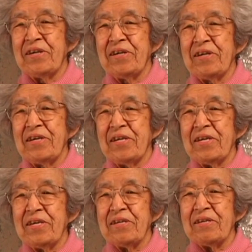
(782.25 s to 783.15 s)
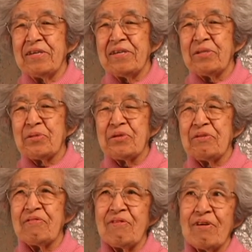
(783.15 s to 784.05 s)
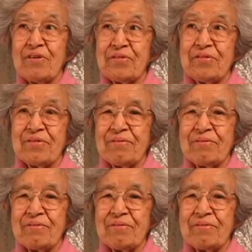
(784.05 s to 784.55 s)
I sort of lost my